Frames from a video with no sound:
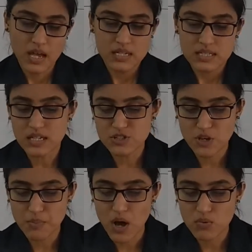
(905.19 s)
such
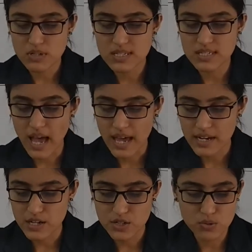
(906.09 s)
amount is
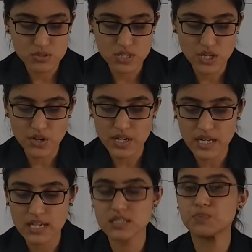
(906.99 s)
carried to
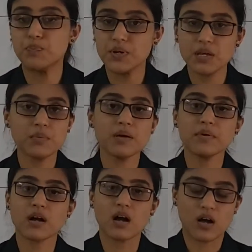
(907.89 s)
securities premium
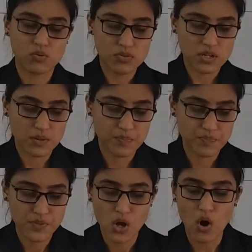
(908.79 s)
account
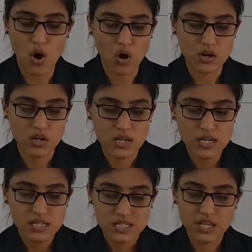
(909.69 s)
or
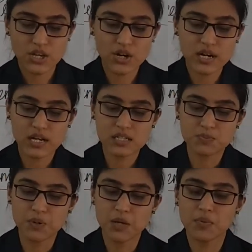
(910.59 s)
securities
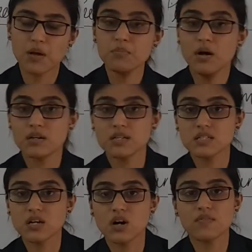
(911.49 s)
premium
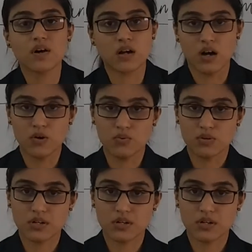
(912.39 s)
reserve account.